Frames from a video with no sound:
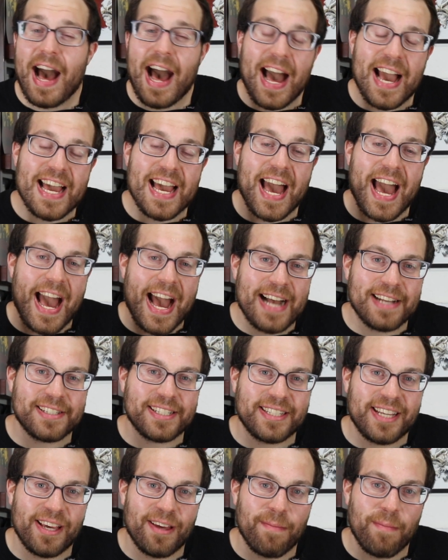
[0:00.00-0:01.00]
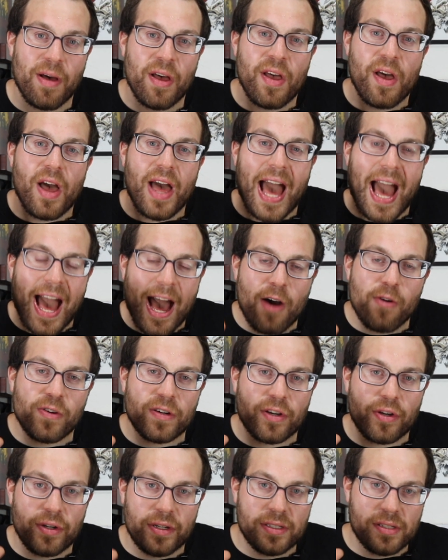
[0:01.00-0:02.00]
I asked him how
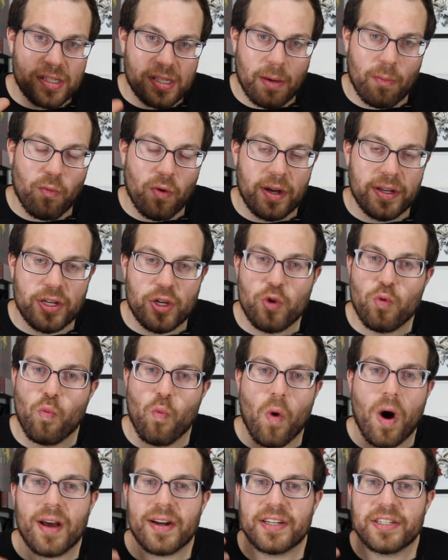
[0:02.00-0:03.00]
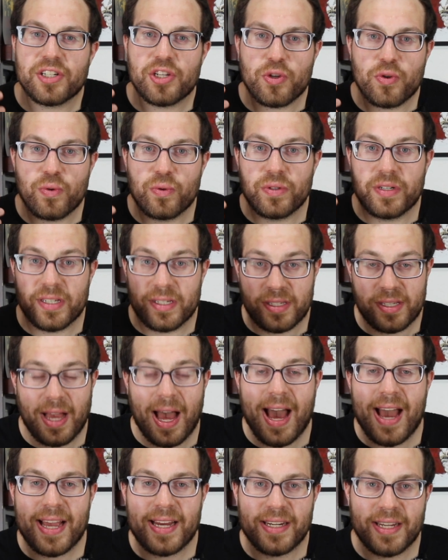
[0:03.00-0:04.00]
could someone who wanted to
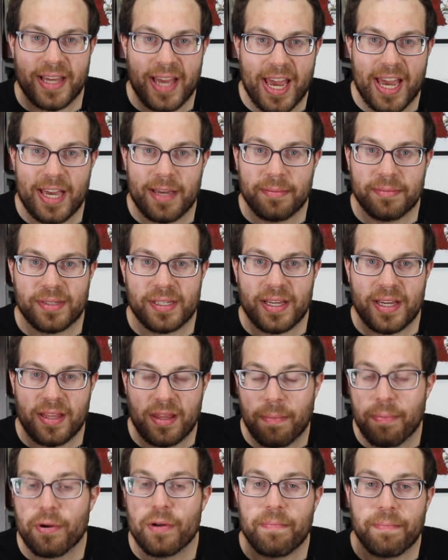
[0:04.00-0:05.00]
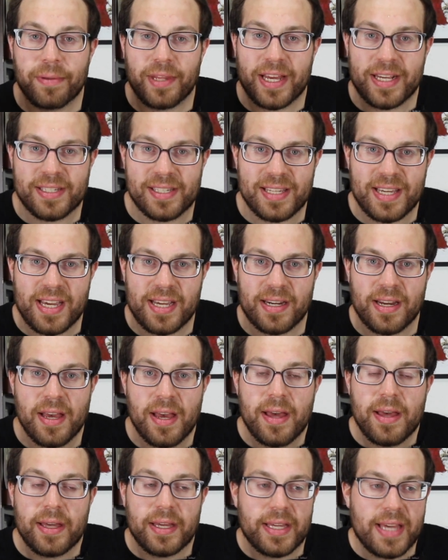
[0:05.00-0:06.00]
design games in the print and play scene
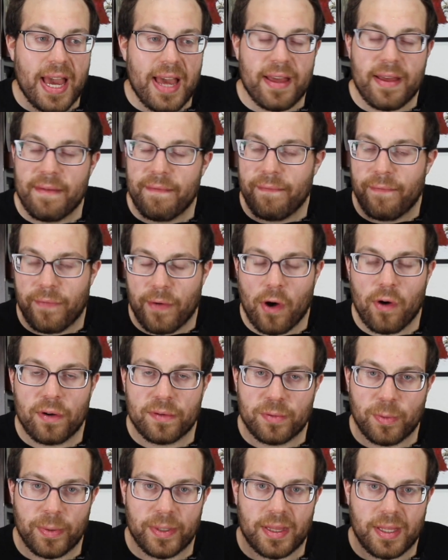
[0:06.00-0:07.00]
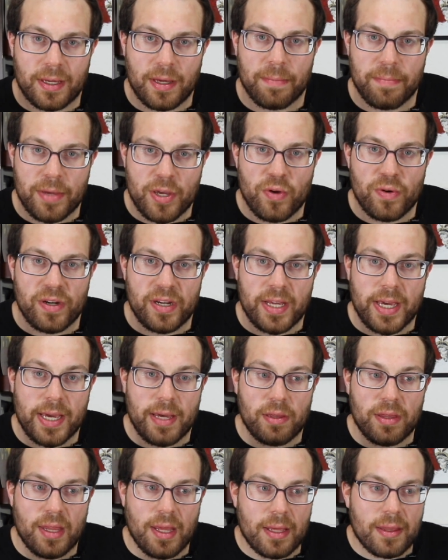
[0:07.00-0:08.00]
get involved with the
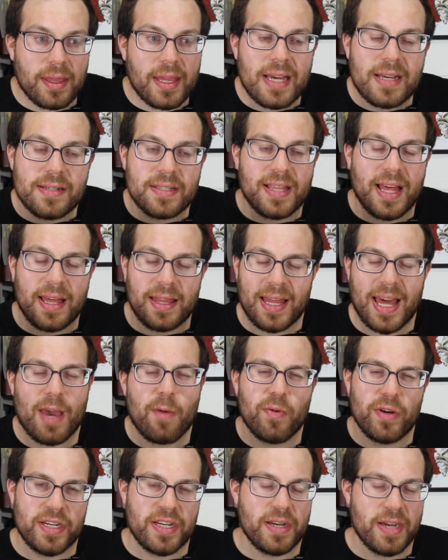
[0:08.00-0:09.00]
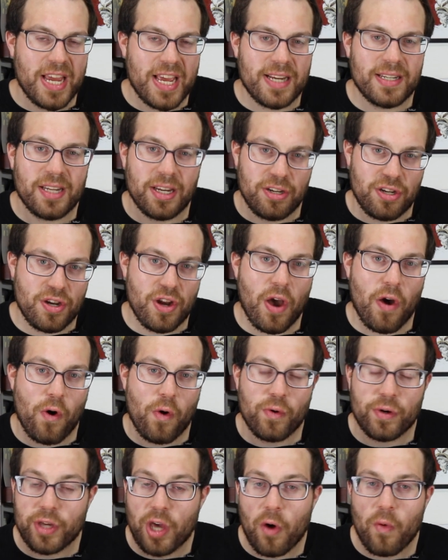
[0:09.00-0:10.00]
community? The things that they would need to
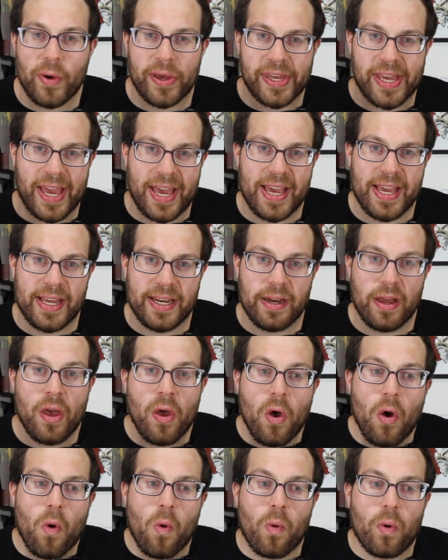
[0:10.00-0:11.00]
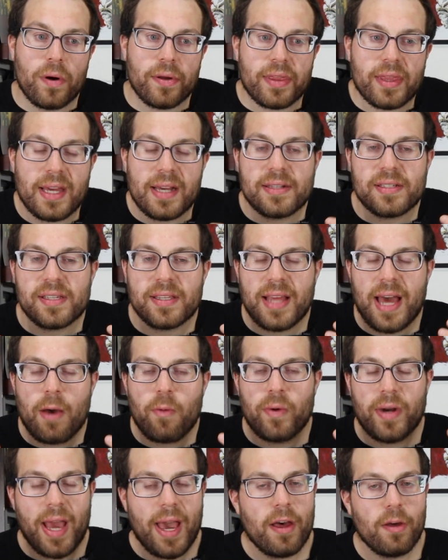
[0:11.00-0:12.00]
know going in, or things that
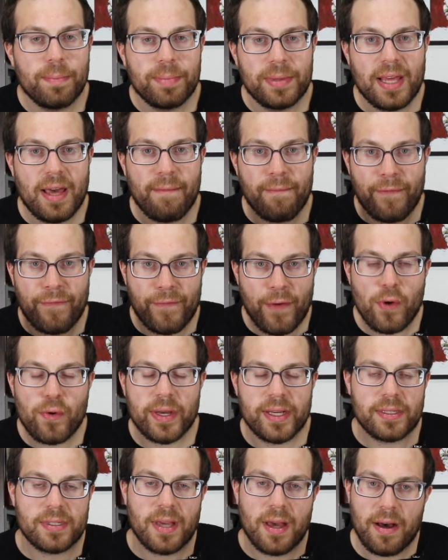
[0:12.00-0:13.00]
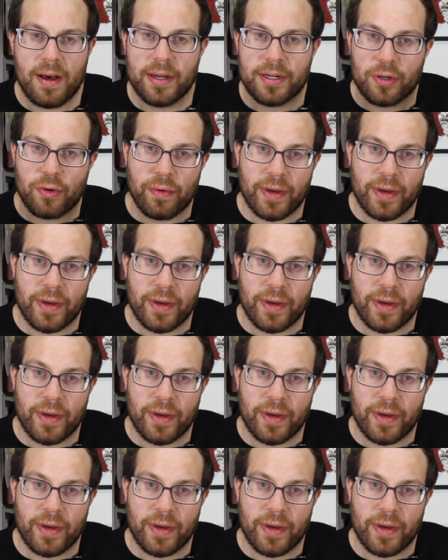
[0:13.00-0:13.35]
would help them focus on